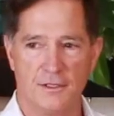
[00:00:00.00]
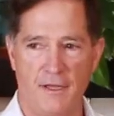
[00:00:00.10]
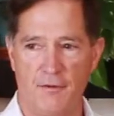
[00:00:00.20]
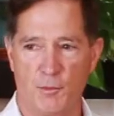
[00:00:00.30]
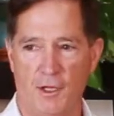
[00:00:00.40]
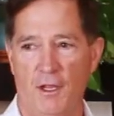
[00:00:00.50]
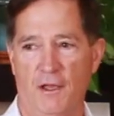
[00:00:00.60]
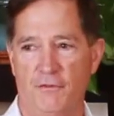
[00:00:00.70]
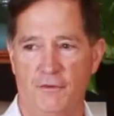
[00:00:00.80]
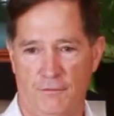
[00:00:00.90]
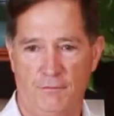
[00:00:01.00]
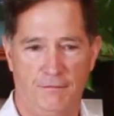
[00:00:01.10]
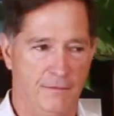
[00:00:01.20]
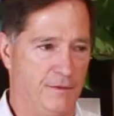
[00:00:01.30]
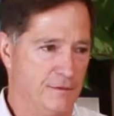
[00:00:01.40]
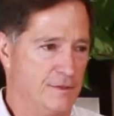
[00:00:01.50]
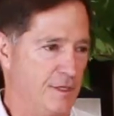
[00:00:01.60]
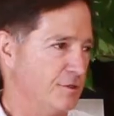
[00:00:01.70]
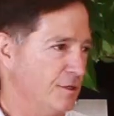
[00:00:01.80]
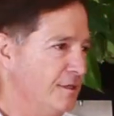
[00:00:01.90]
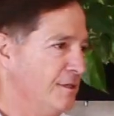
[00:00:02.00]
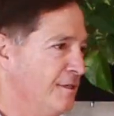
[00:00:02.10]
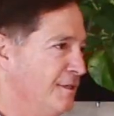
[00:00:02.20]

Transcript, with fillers: saving my life, essentially.